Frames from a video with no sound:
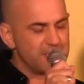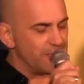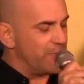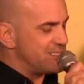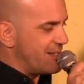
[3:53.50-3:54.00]

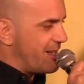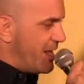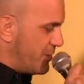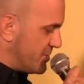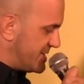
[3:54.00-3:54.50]
So my
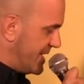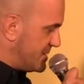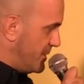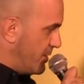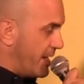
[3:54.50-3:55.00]
psychiatrist
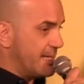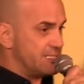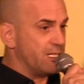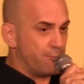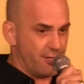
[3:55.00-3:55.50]
has me on
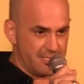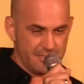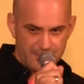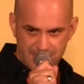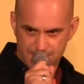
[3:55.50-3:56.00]

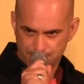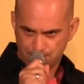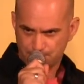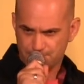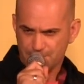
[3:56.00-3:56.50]
antidepressants.
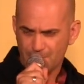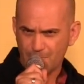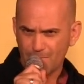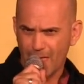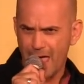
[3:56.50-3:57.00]

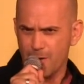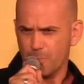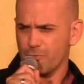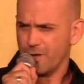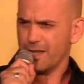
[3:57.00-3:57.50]
And
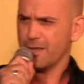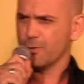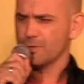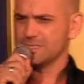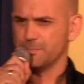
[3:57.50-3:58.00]
what really
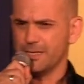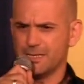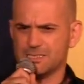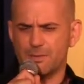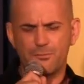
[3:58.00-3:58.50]
annoys
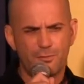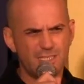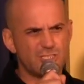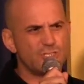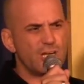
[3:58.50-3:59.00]
me is my
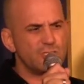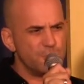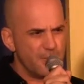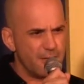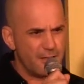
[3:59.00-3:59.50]
friends
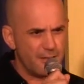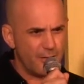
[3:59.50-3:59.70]
judge me,